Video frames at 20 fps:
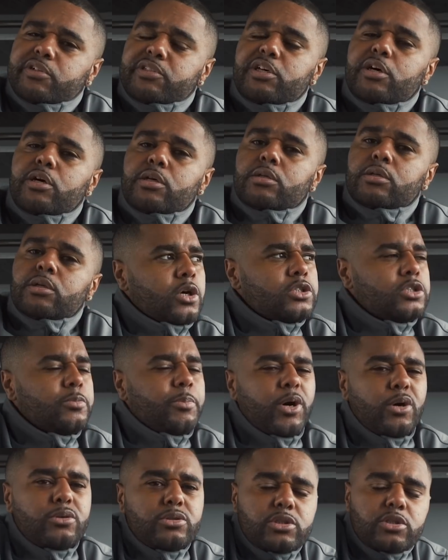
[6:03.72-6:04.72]
a ton. I
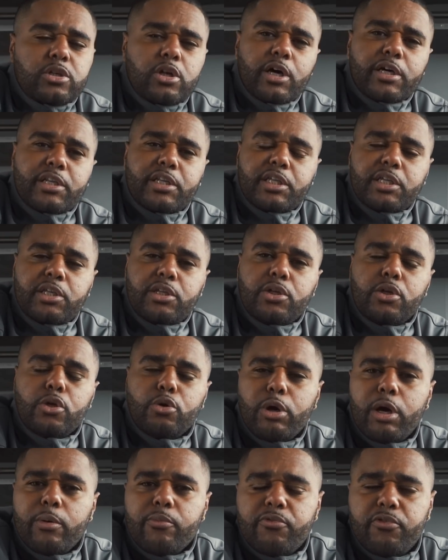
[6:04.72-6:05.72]
suppose it's like the
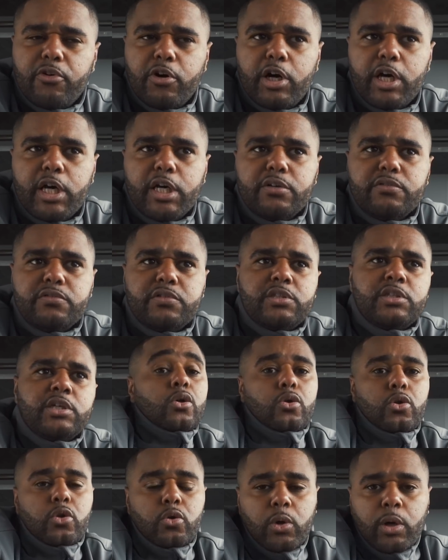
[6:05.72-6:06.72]
new M5s,
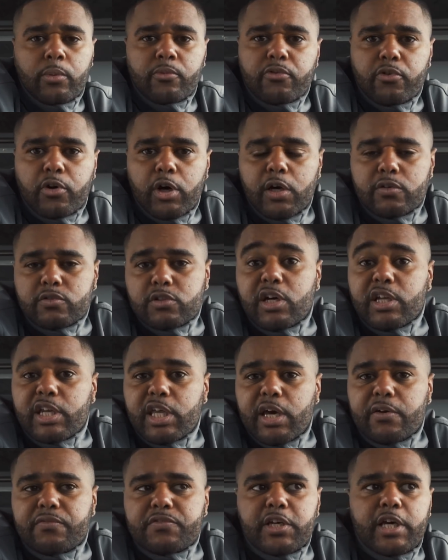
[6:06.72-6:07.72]
not new M5s, like
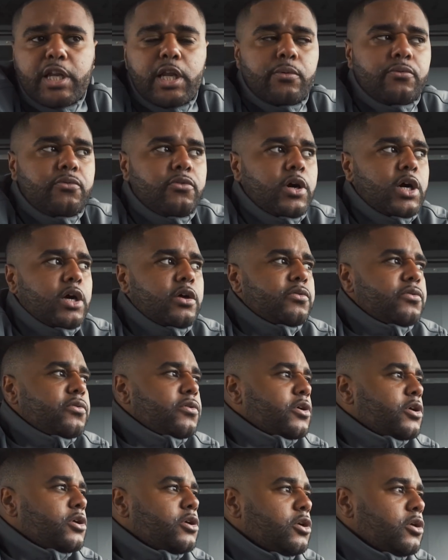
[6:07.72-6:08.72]
the F10 M5.
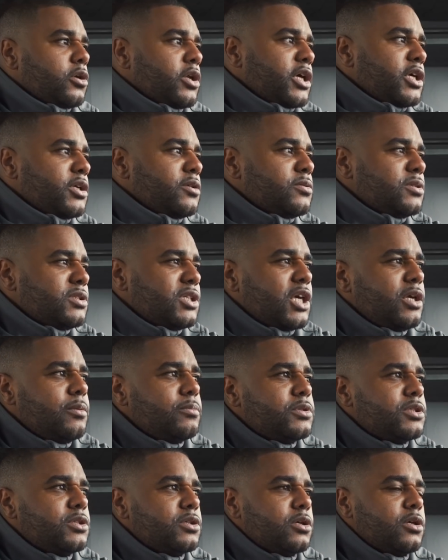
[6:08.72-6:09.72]
You know, they
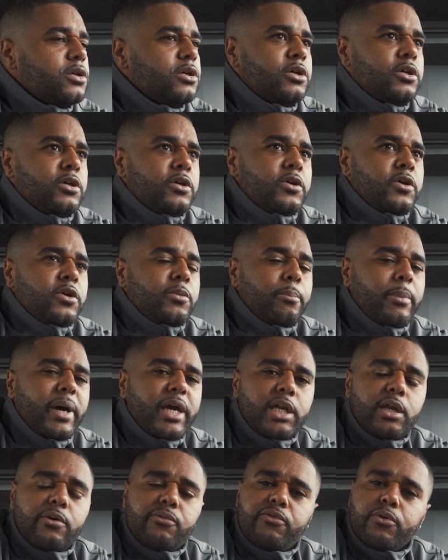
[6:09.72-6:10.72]
seem to
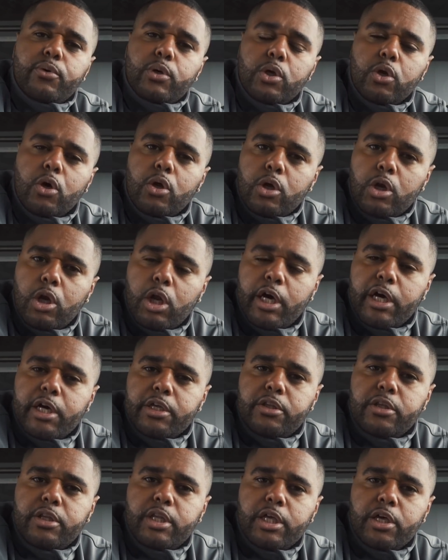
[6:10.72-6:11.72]
make them feel a lot
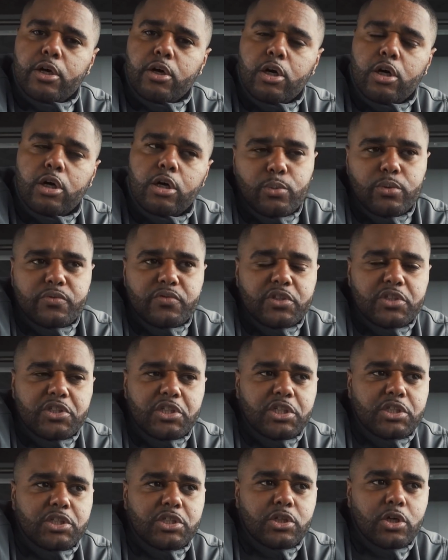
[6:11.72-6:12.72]
lighter than they are. With the
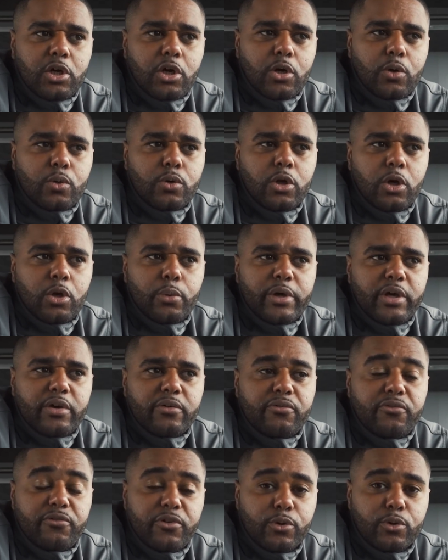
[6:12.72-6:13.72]
GTR, although
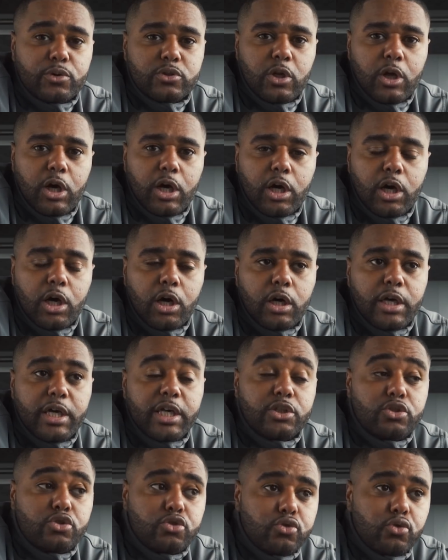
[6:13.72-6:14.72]
it feels lighter,
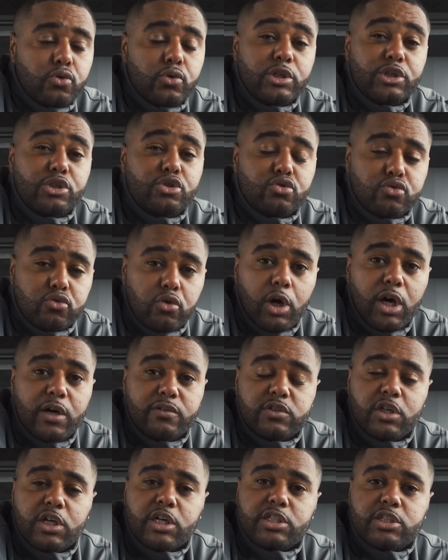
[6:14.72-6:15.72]
it truly
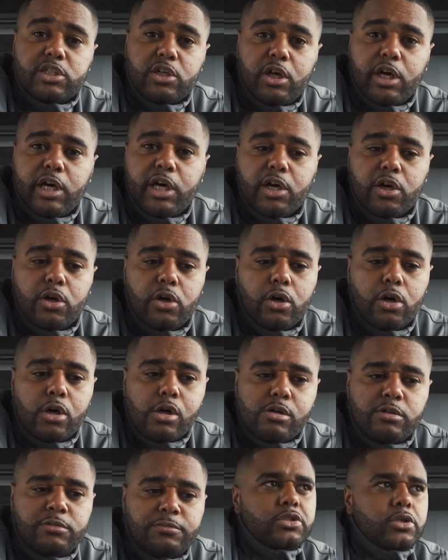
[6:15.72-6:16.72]
drives like it's a lighter
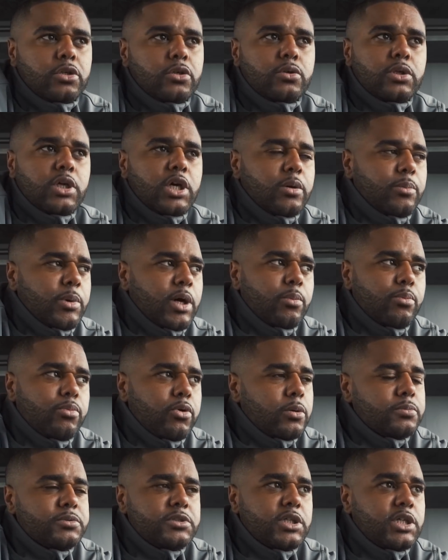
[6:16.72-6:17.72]
car. So yeah, man,
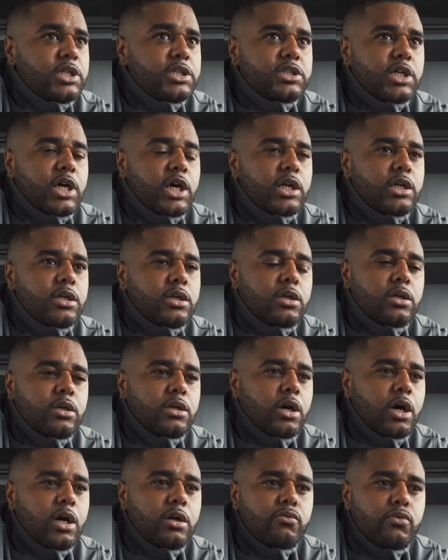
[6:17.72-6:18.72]
props to Nissan,
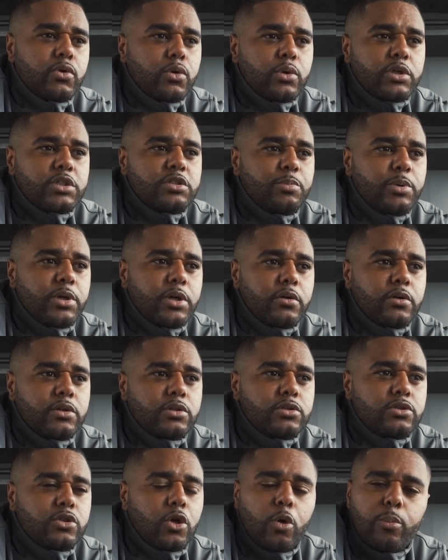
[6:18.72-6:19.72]
unreal
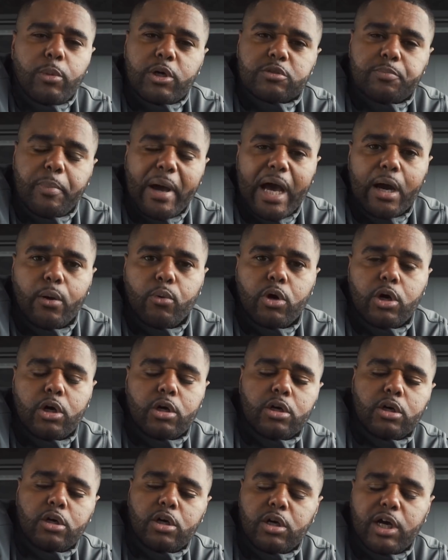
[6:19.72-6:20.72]
experience. So much power,
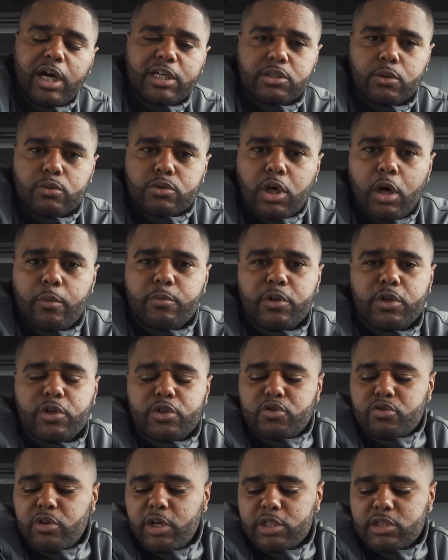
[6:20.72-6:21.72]
as I was coming on
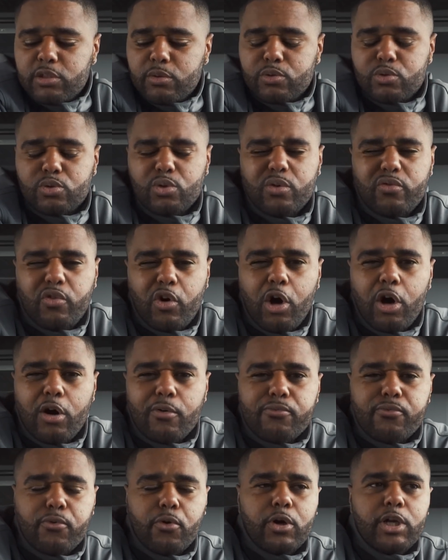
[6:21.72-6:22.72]
the straights, so I was sort of
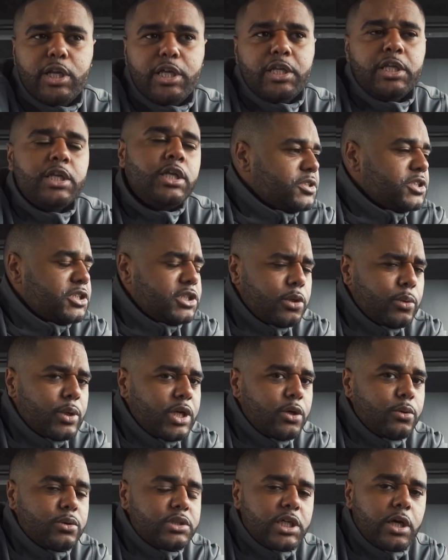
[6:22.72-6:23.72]
half throttling.
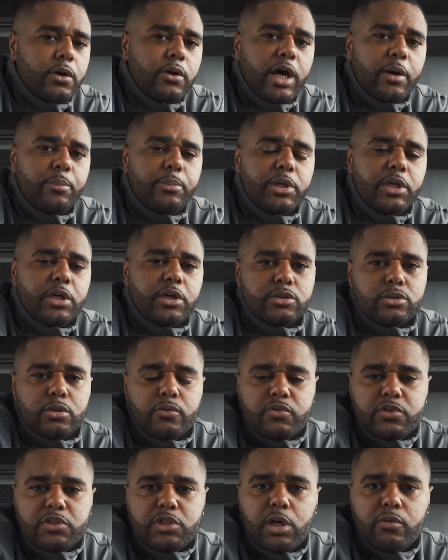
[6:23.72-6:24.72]
Still a little tail happy, because
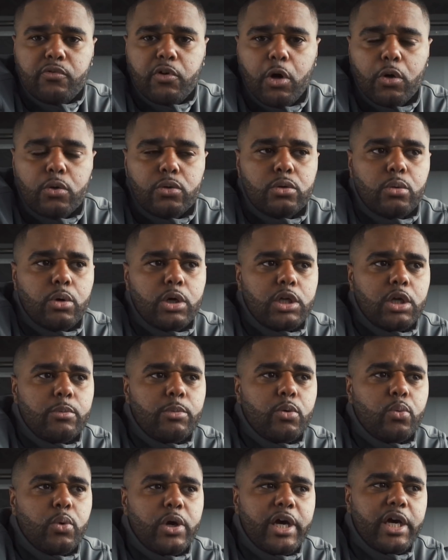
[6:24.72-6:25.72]
obviously I've owned one,
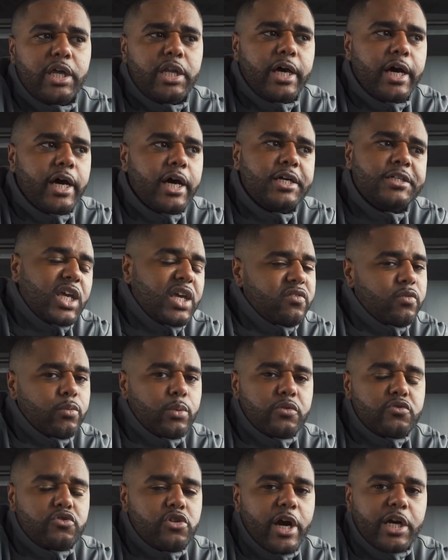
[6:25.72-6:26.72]
I'm aware that
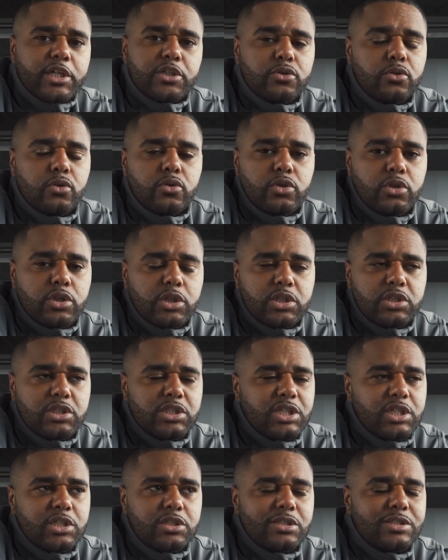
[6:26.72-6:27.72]
even with traction on, you can
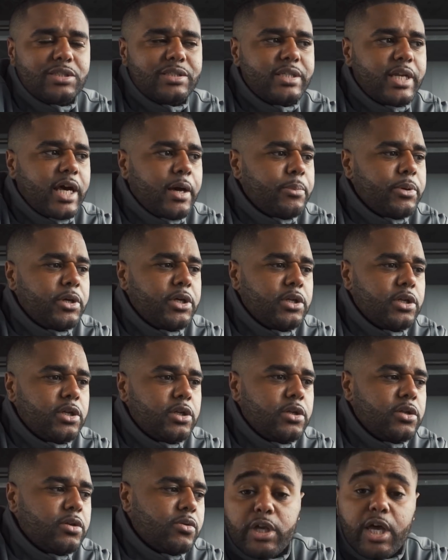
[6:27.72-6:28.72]
see it just snapping,
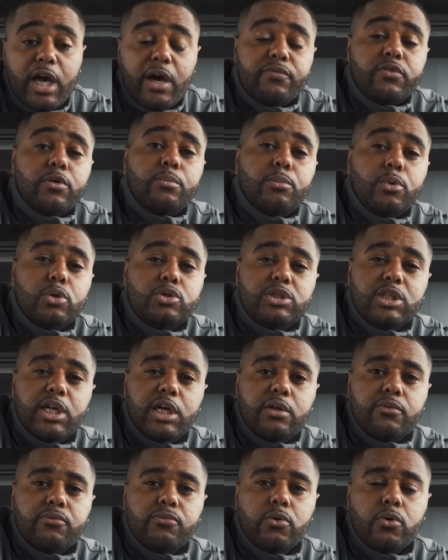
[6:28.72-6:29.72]
and you have to
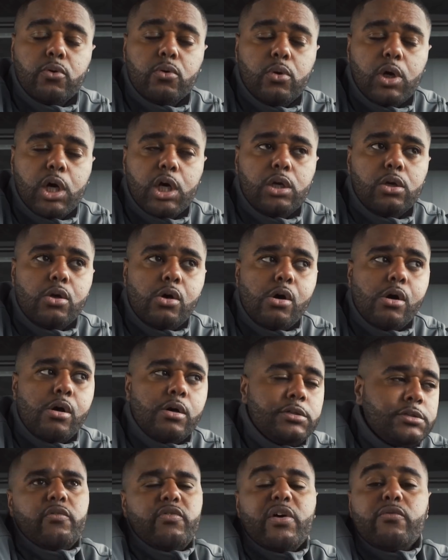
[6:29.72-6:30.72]
modulate the throttle quite a lot.
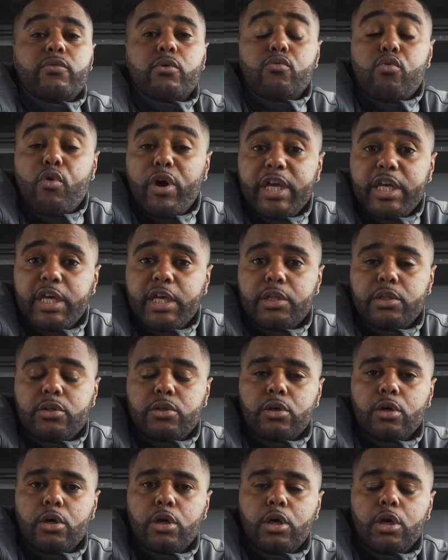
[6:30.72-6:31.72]
I've never rated